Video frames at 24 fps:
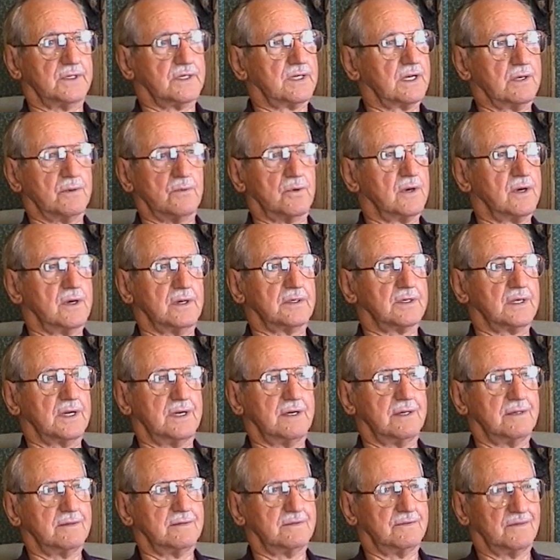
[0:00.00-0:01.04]
They weren't.
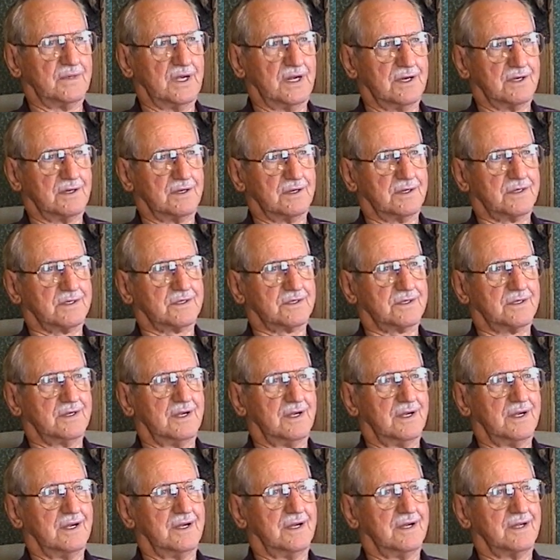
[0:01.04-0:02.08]
They,
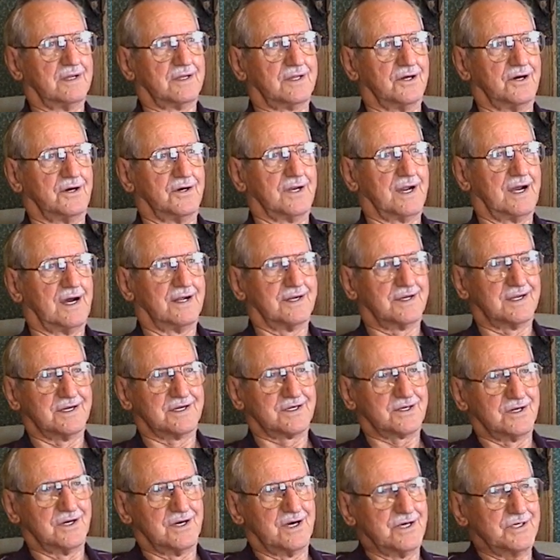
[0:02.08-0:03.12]
thawed out. They
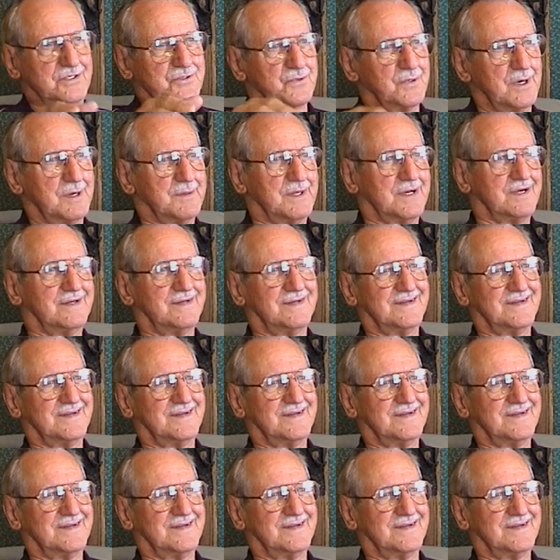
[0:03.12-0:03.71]
started swimming.